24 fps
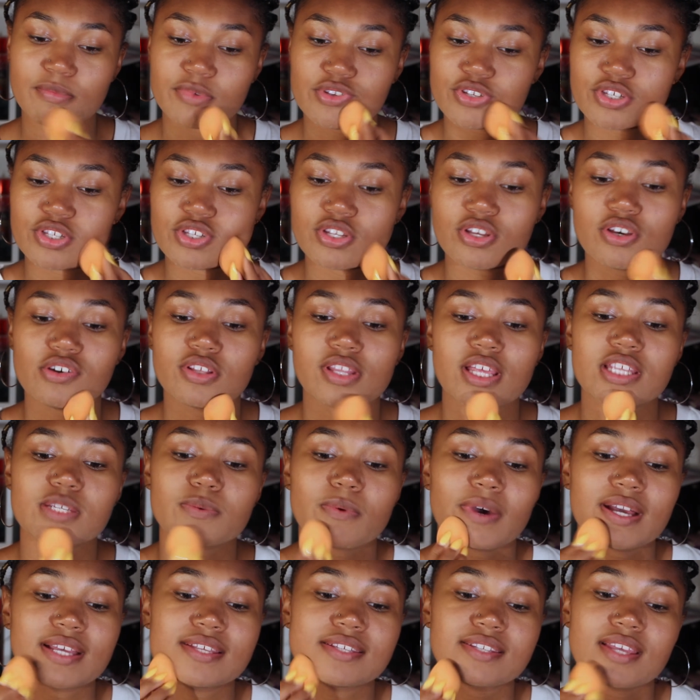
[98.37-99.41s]
So that's
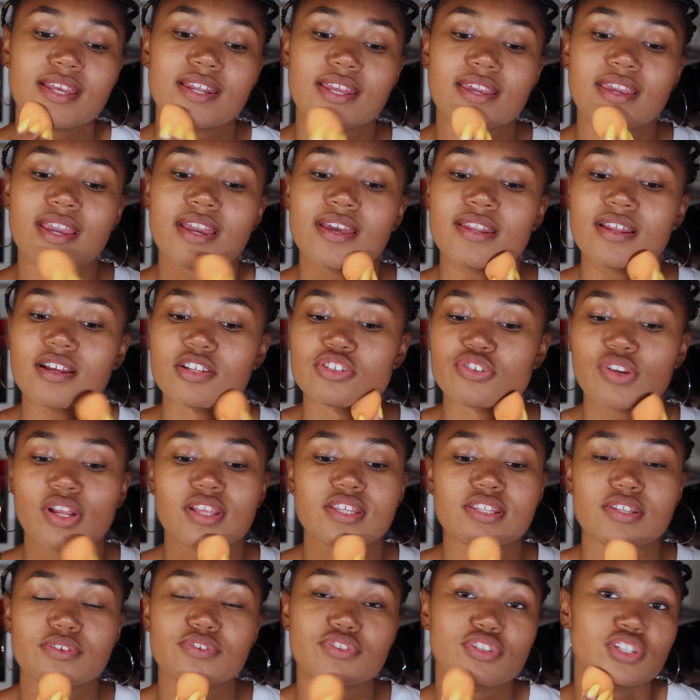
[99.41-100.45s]
why I say to get a
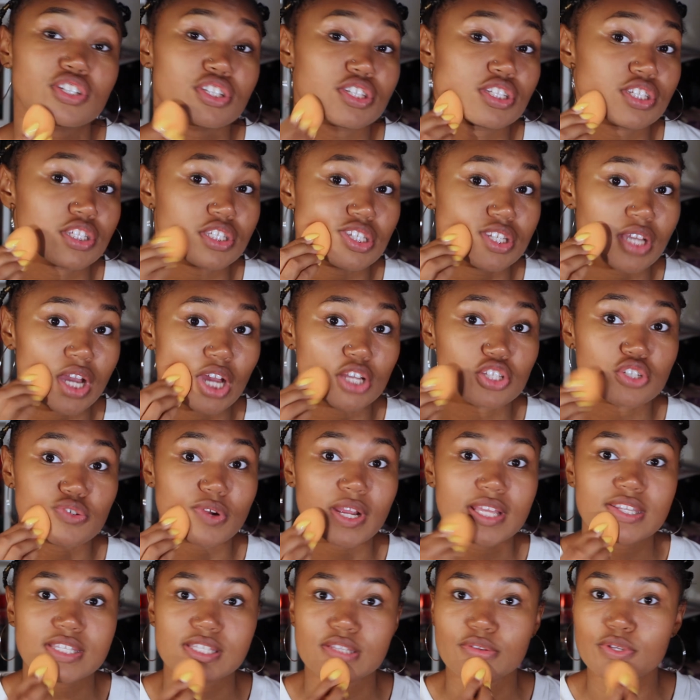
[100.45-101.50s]

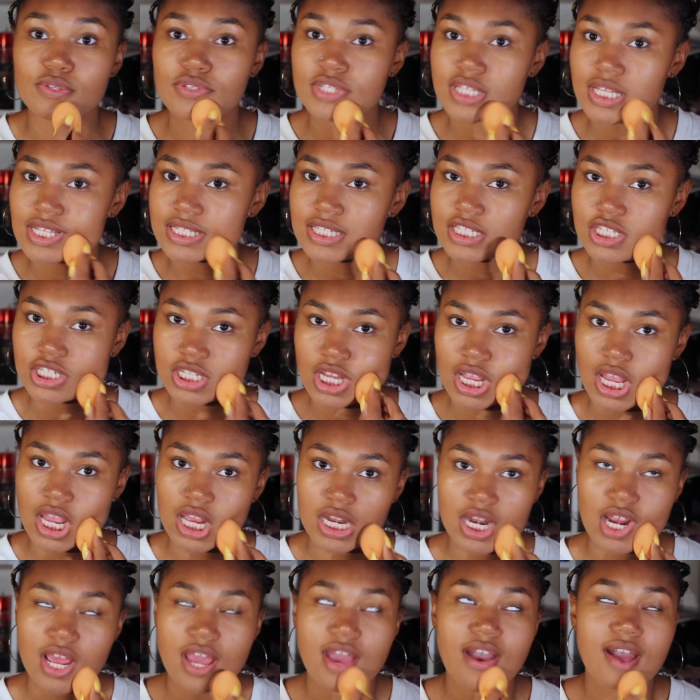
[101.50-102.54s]
translucent
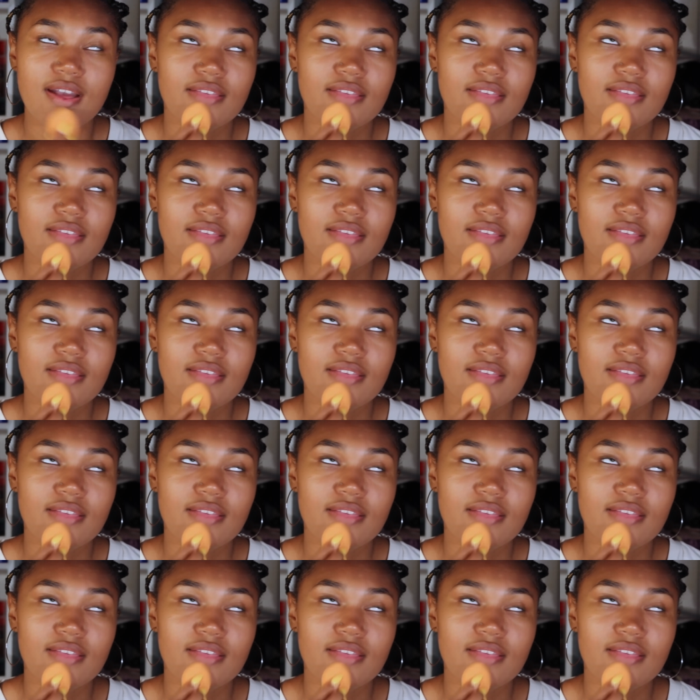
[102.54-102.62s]
shade